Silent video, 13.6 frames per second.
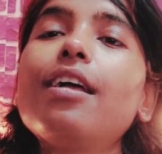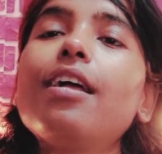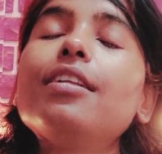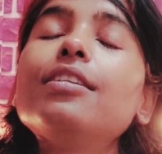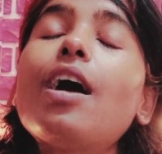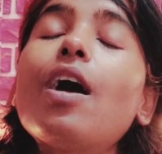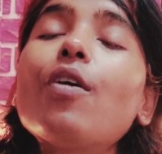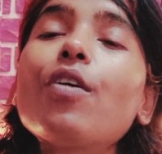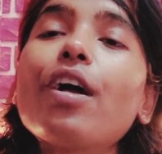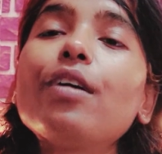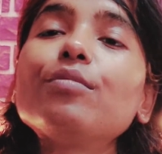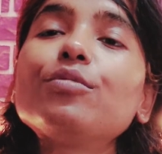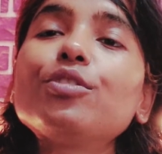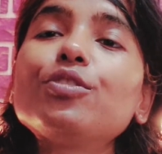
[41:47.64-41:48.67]
Now
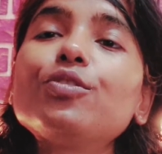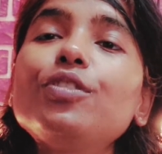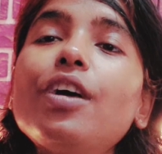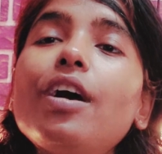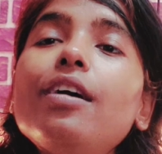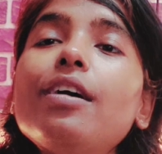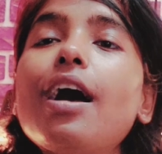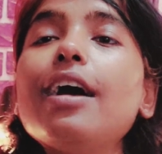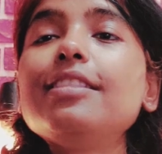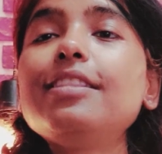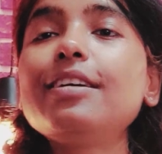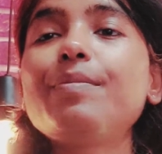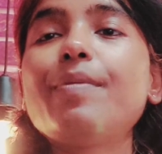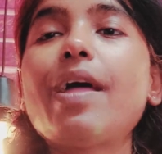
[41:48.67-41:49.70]
come to the
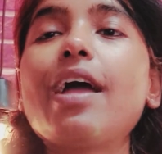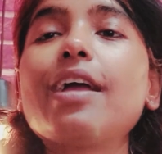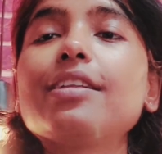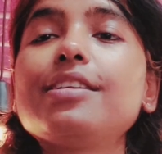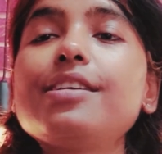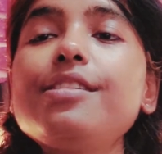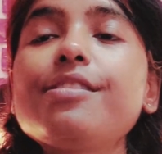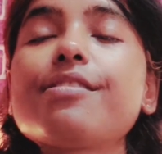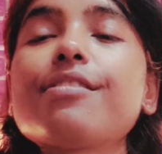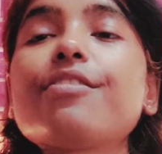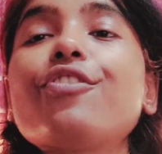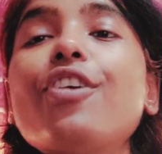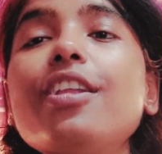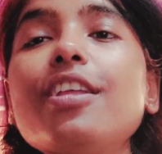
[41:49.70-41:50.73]
other practice,
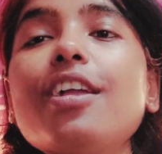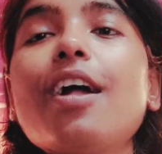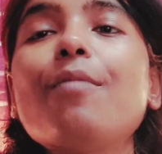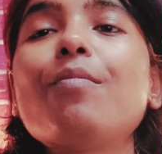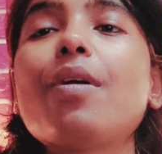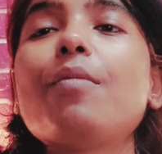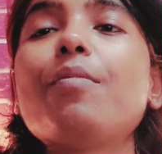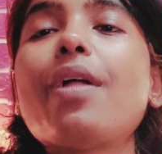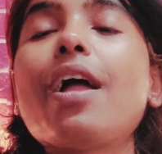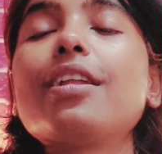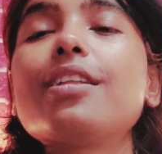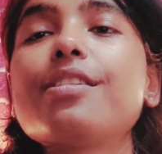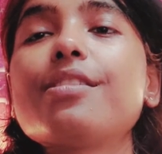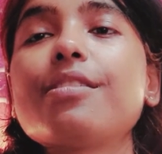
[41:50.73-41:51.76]
Shatkarma
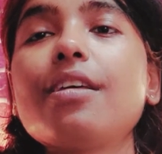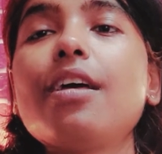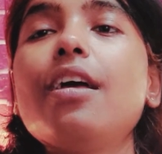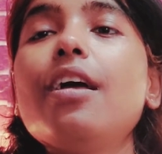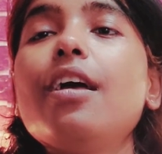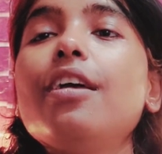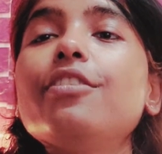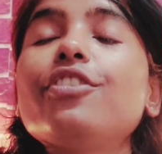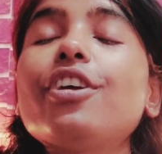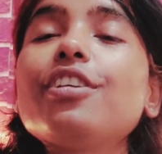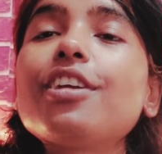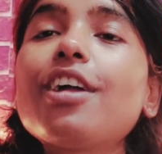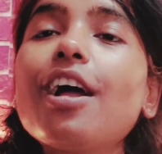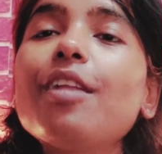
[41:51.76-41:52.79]
practice.
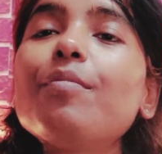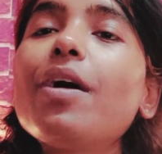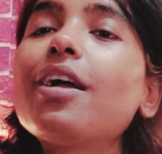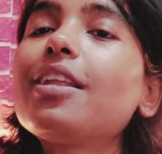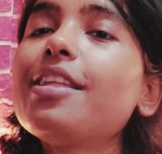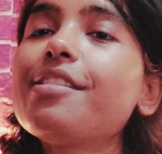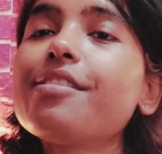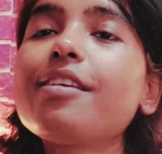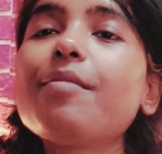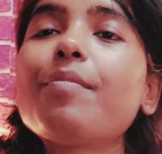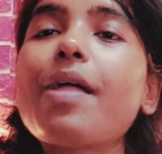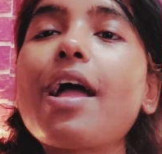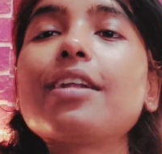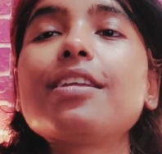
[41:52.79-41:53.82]
Shatkarma cleansing
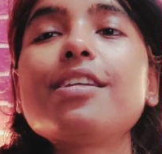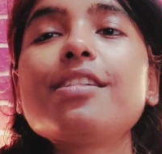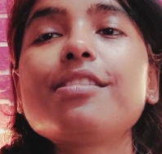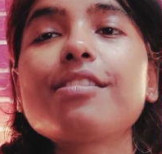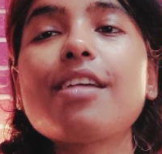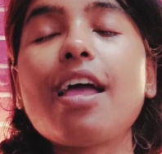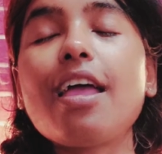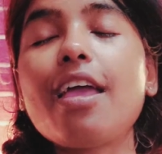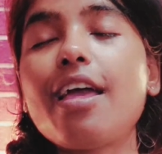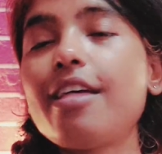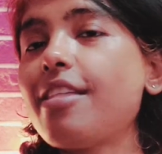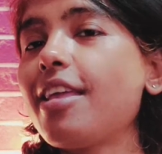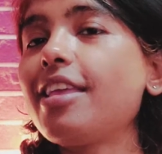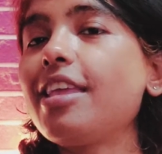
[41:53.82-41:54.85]
practice, as
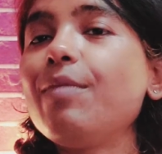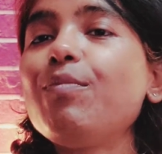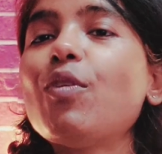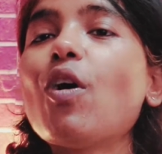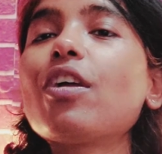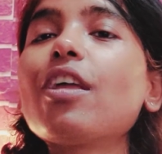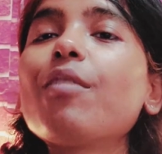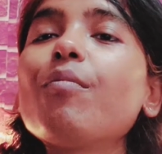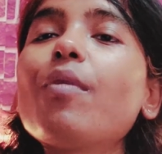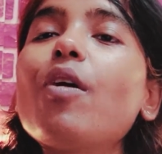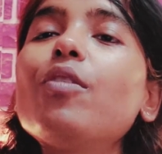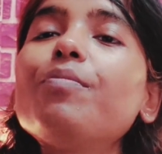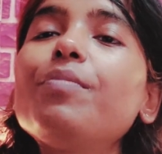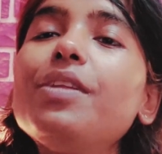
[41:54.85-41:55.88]
I keep talking
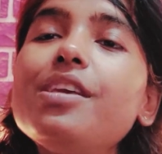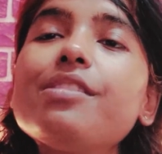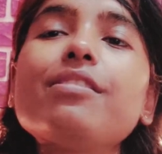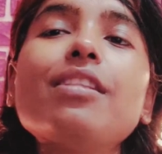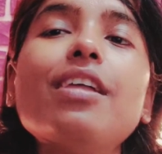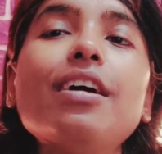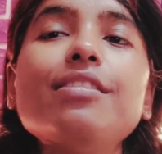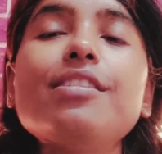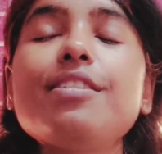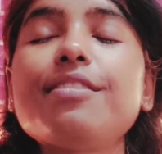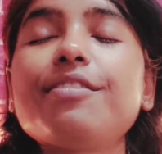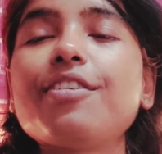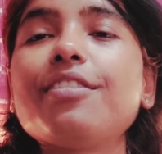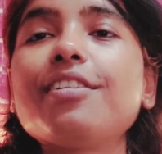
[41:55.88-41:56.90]
about, please learn this
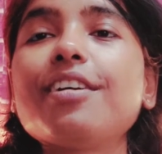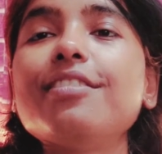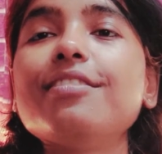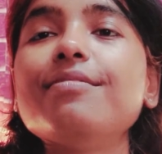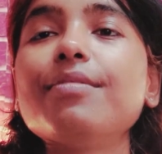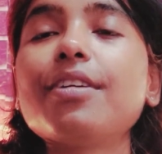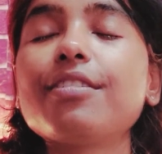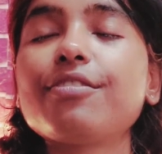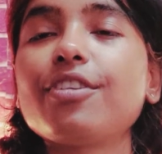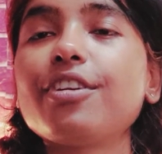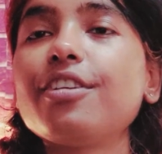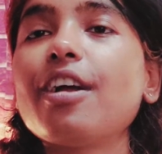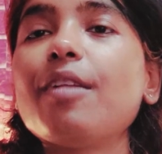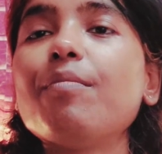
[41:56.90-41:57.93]

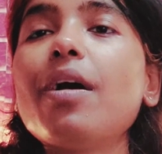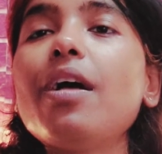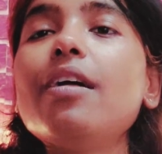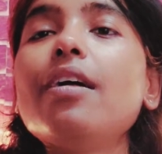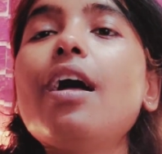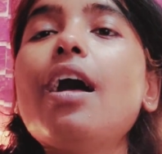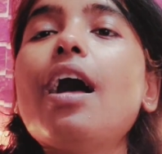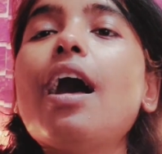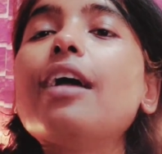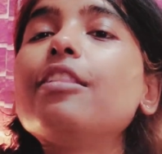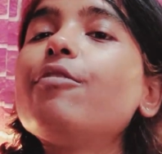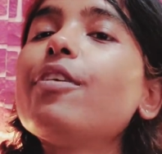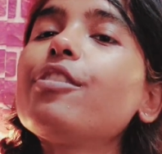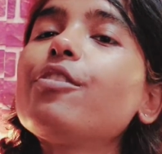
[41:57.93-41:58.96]
Shatkarma.
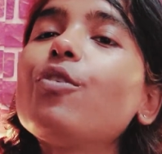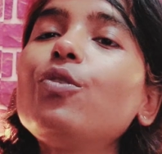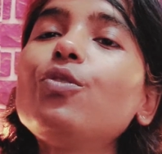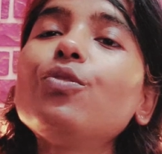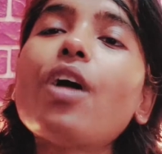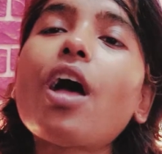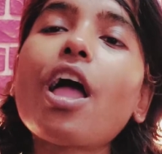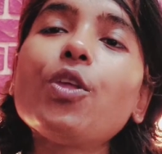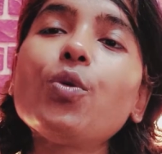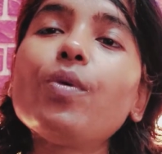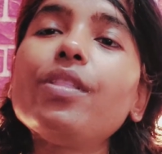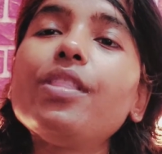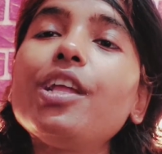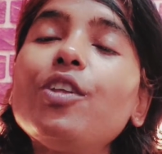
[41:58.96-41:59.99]
Otherwise go to the
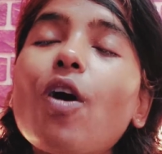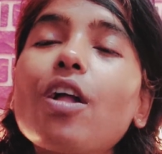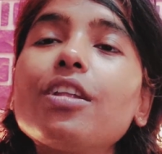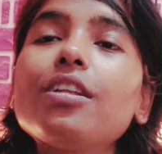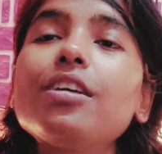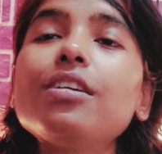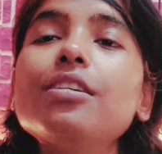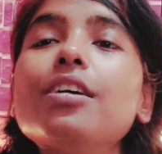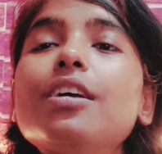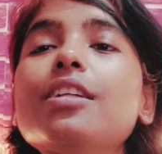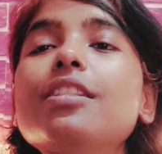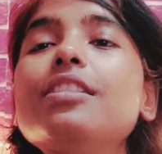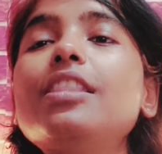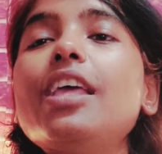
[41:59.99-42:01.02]
Ayurvedic doctor,
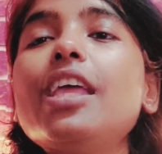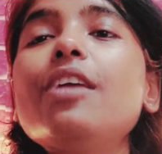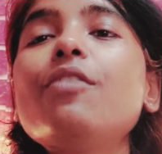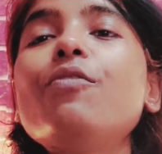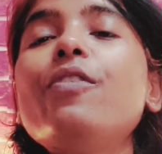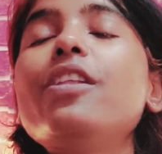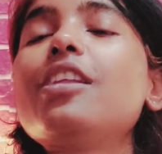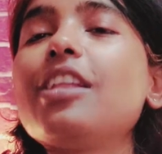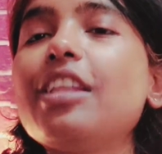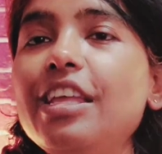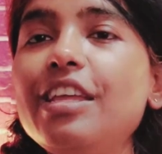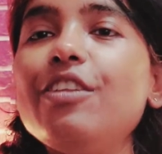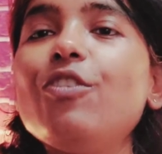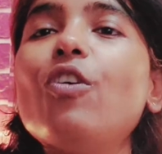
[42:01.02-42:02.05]
they will
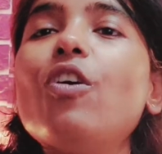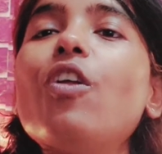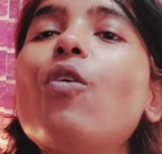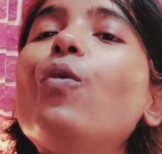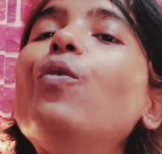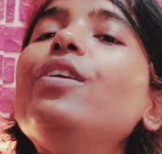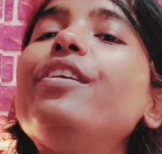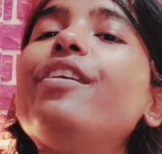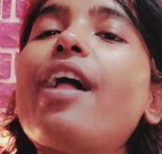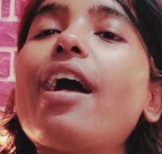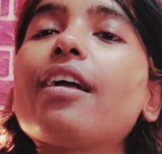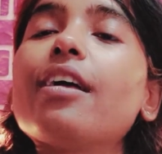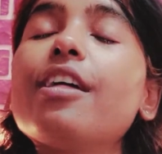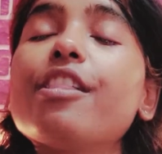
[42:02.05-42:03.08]
clean your whole
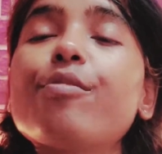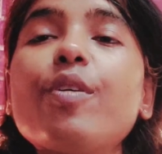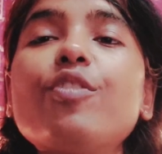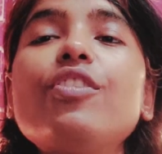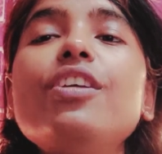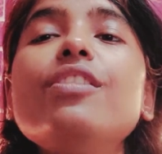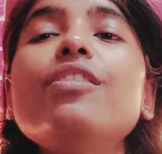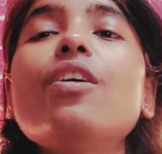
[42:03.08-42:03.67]
tract, especially in the